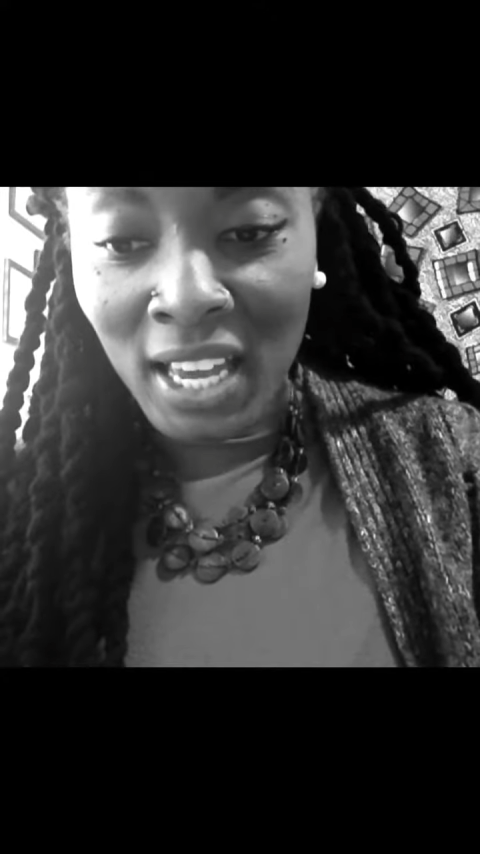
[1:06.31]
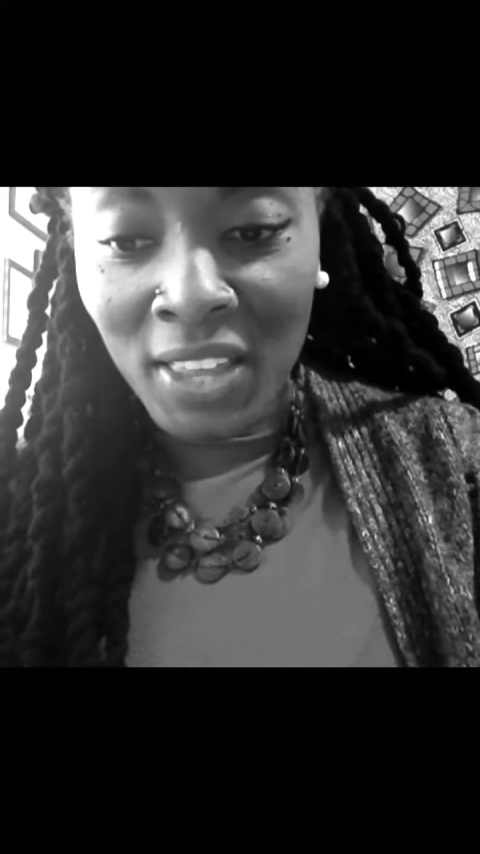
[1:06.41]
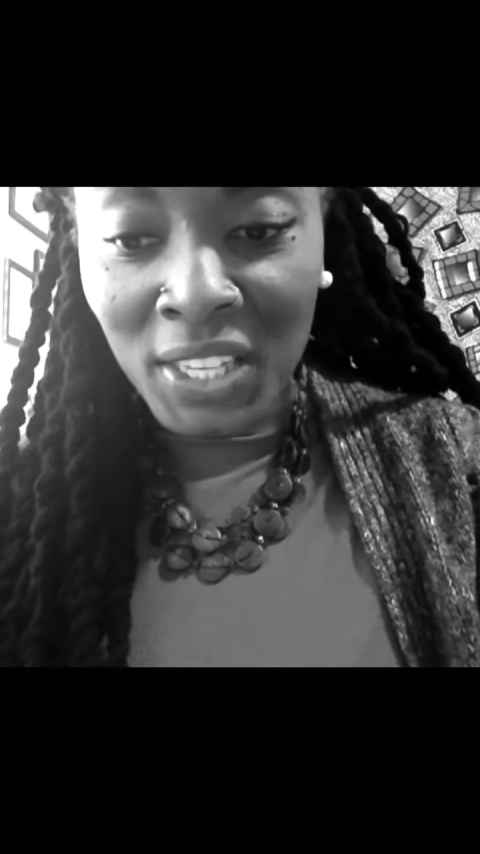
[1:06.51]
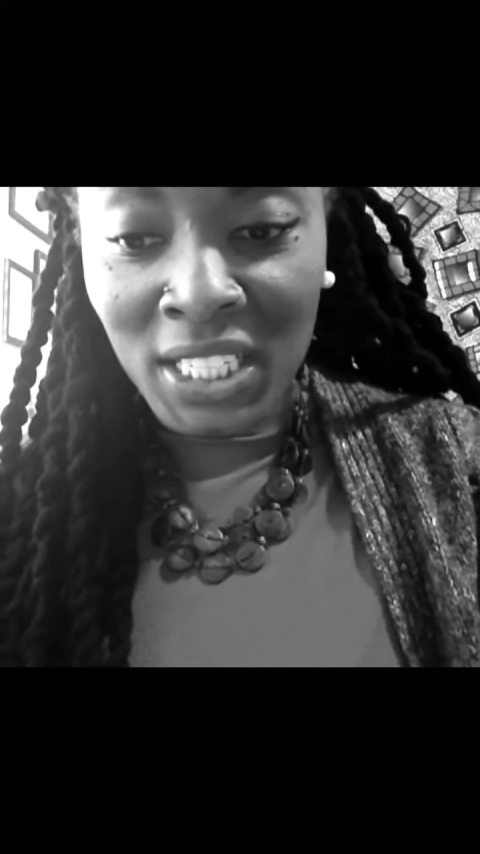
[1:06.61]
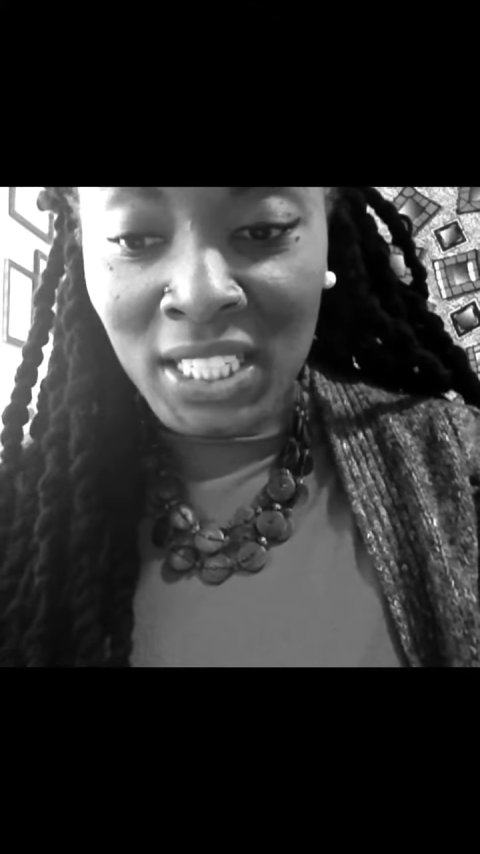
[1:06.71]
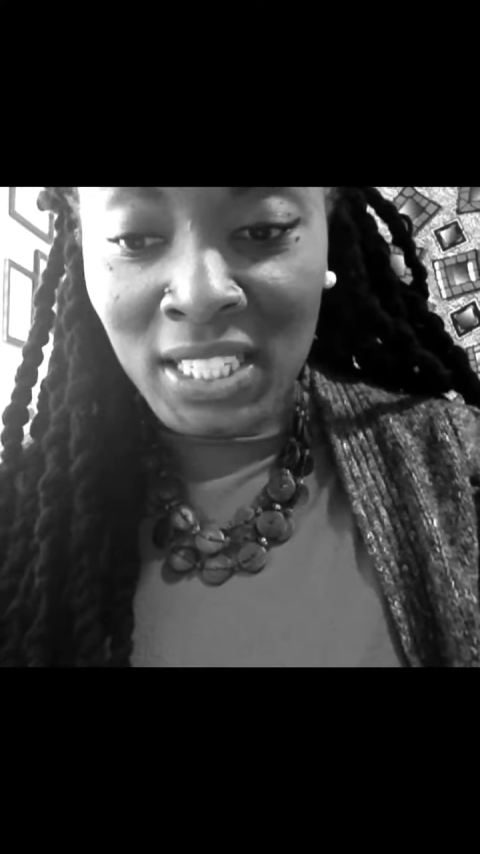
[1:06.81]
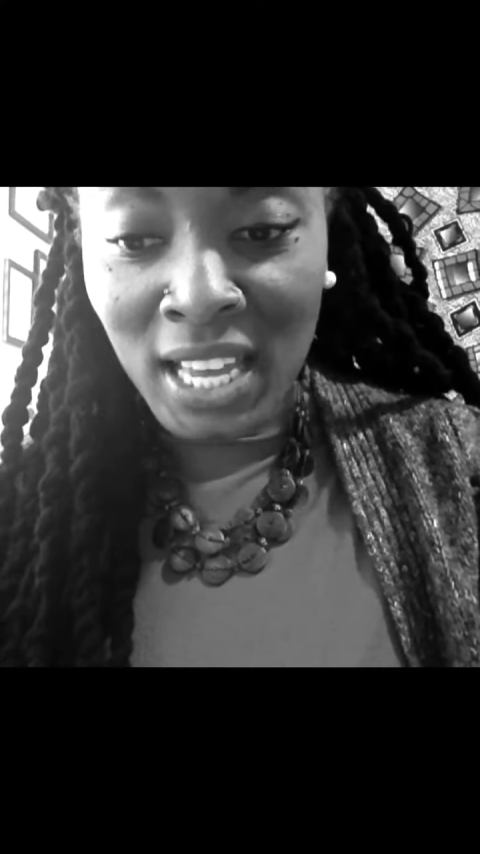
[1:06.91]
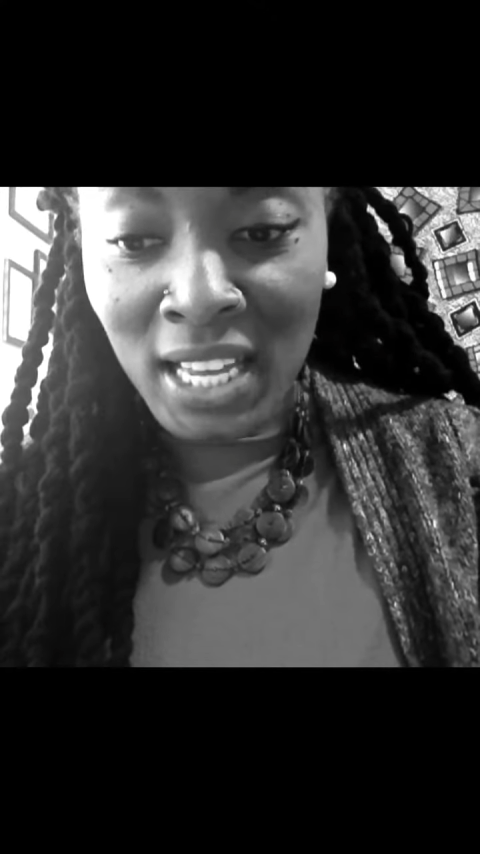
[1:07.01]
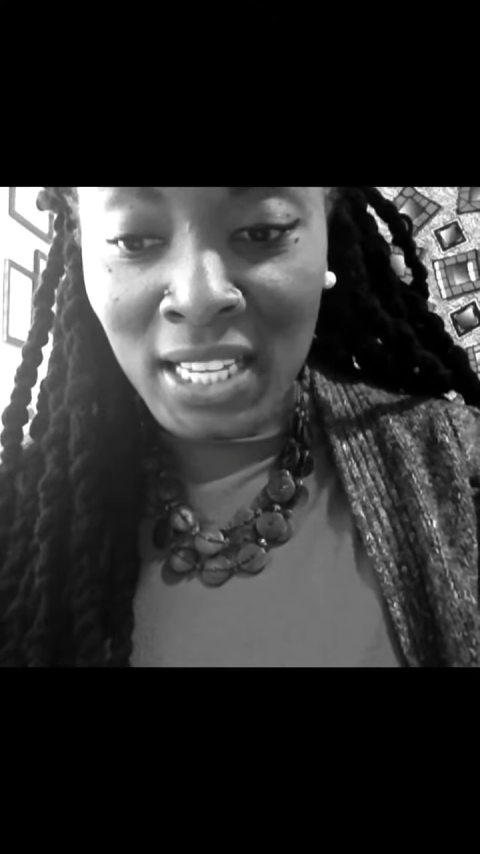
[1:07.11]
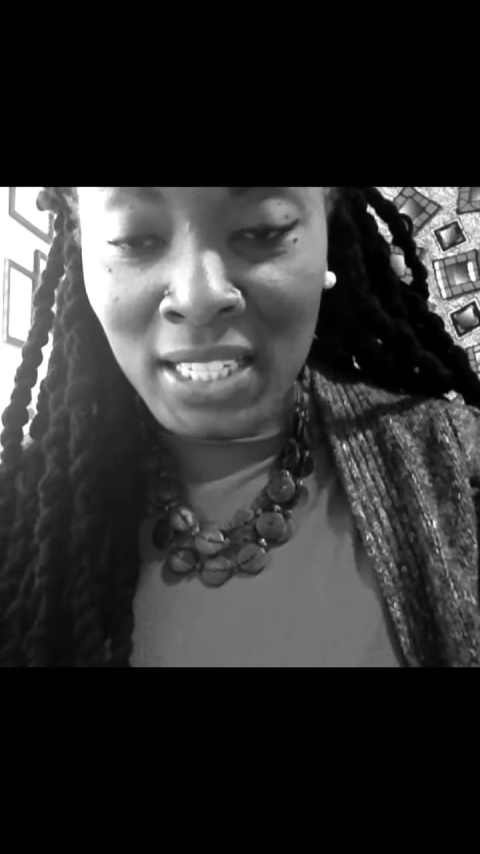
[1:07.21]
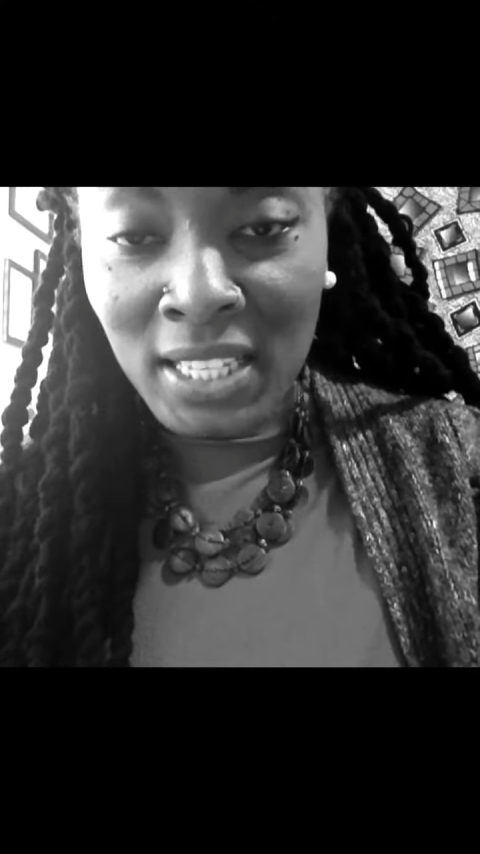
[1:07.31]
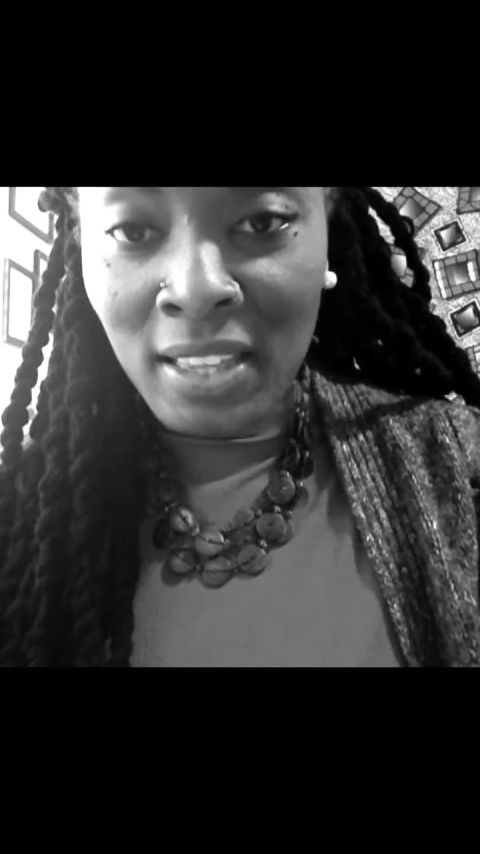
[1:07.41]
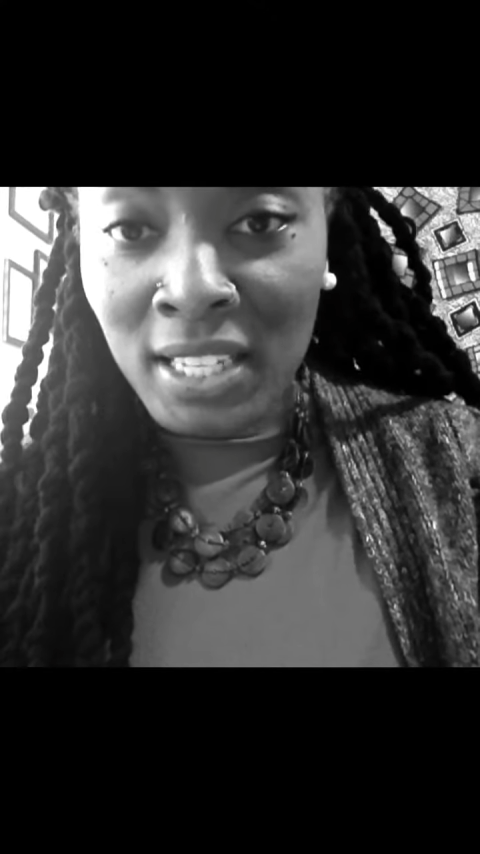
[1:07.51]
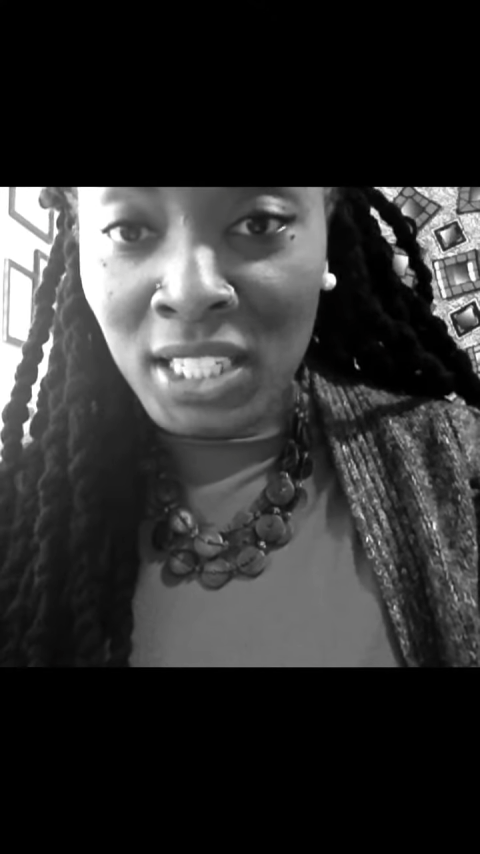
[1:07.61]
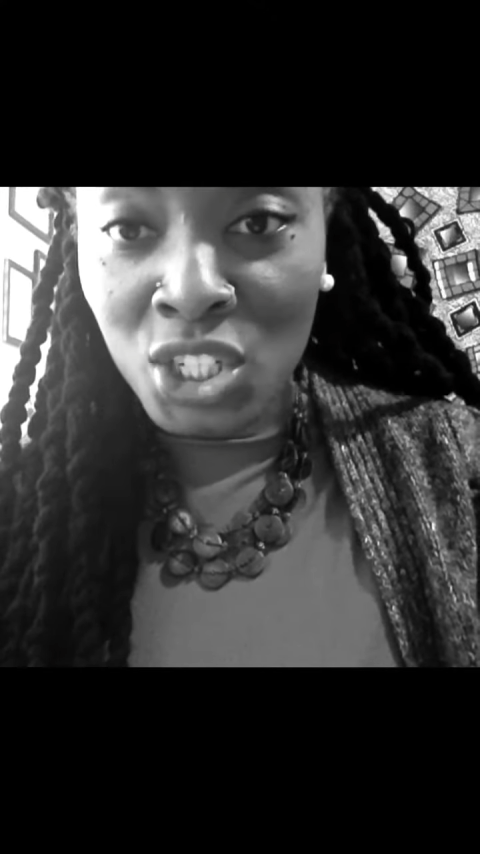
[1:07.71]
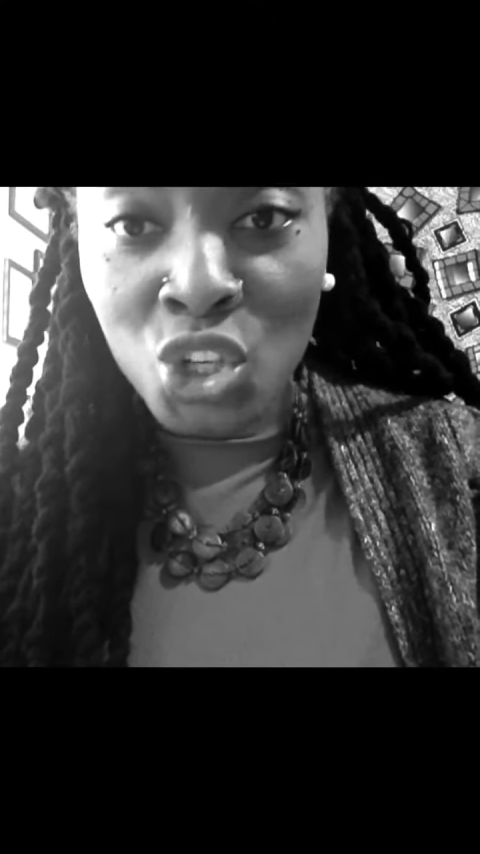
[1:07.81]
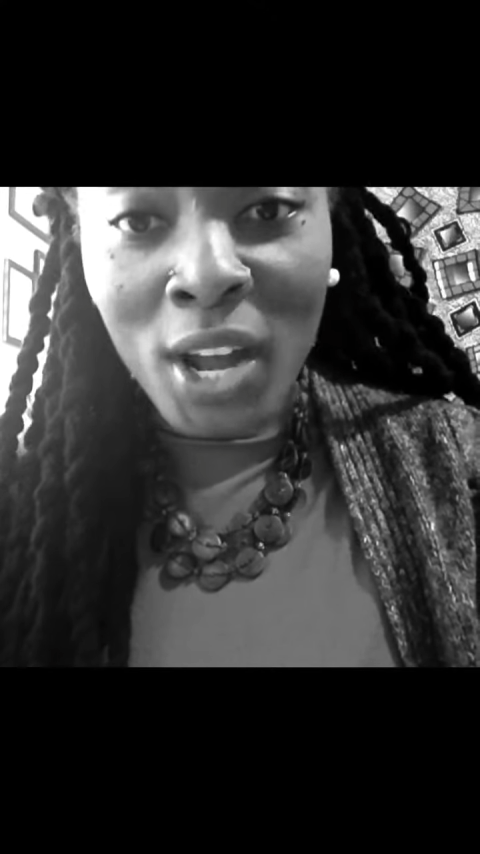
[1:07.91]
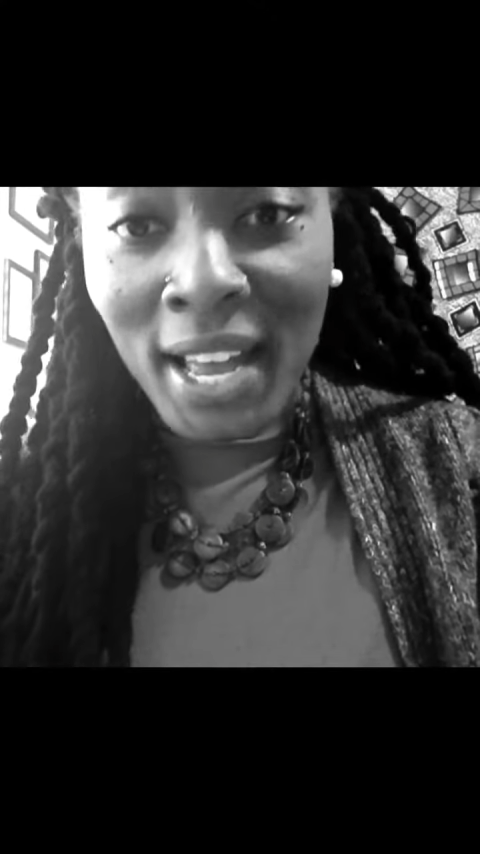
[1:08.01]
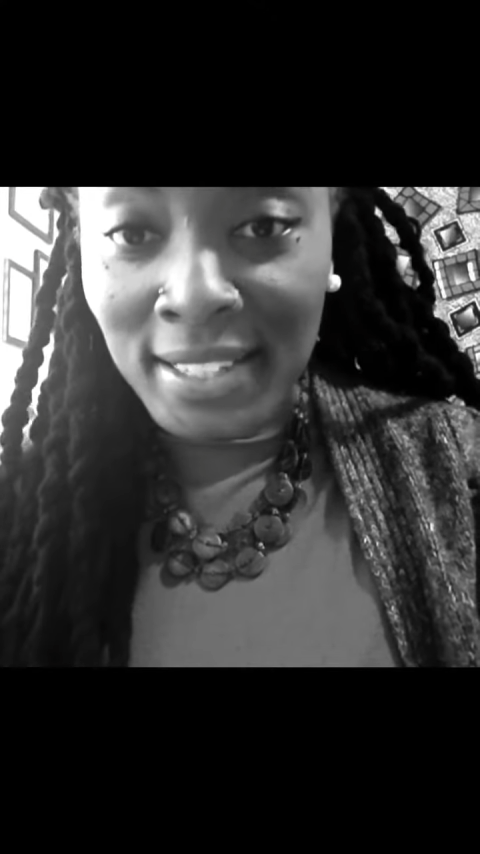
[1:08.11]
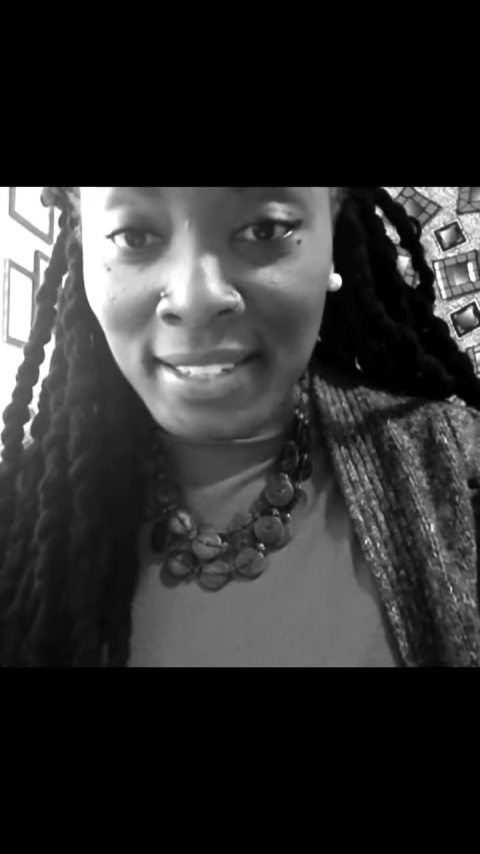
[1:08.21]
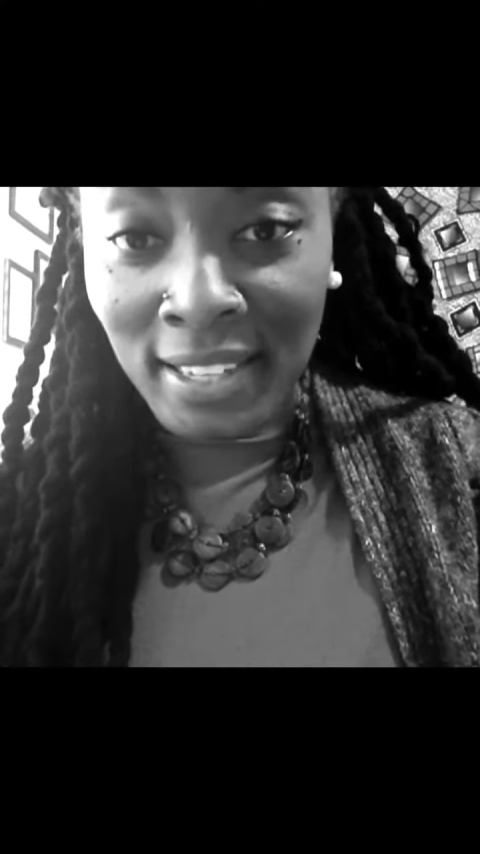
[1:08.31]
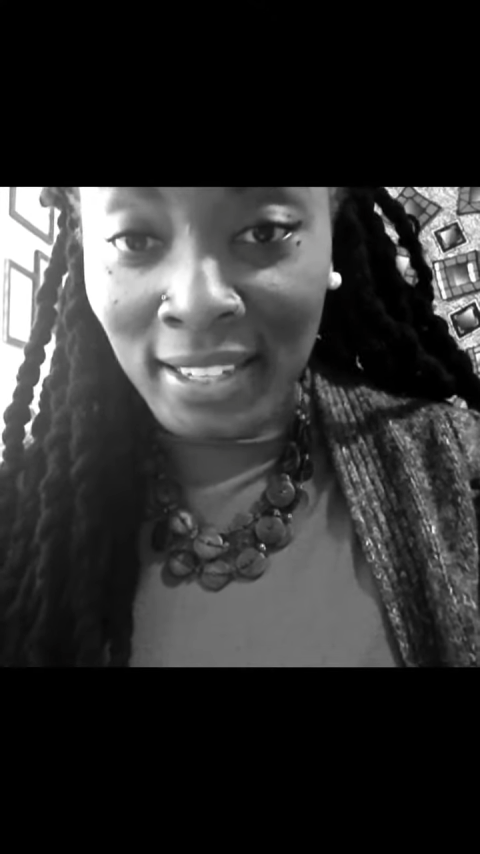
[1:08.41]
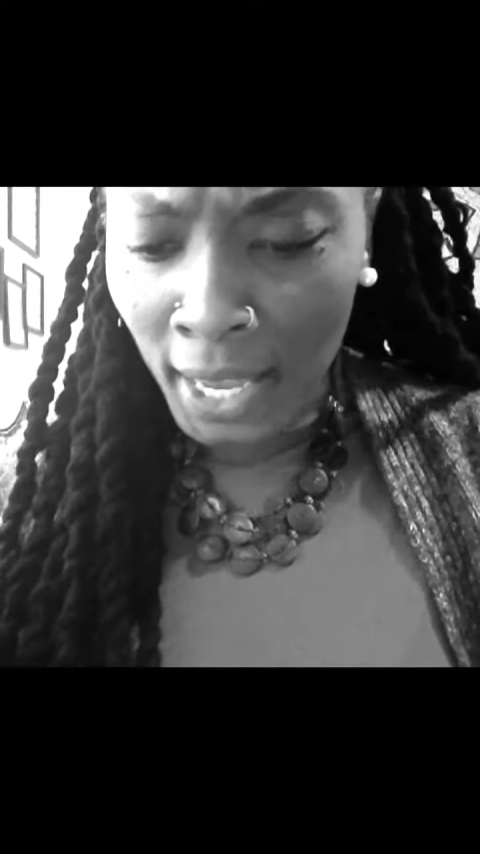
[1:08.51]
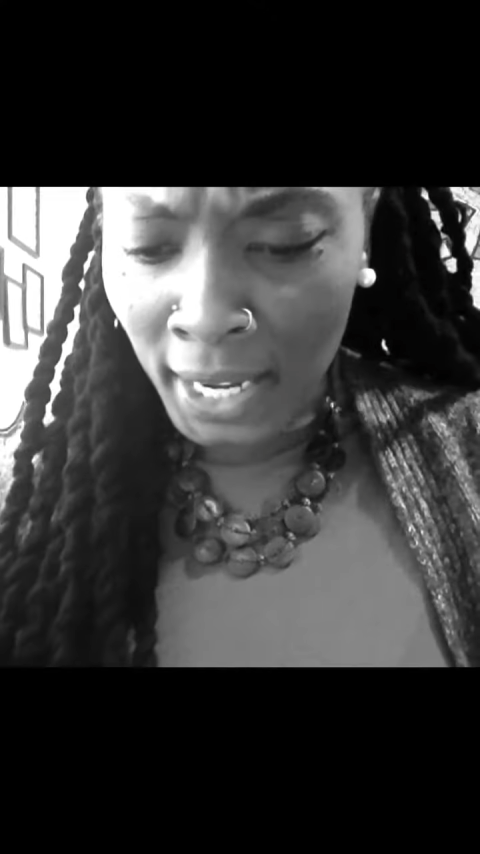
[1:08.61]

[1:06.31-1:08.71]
And then he says, This is your X key.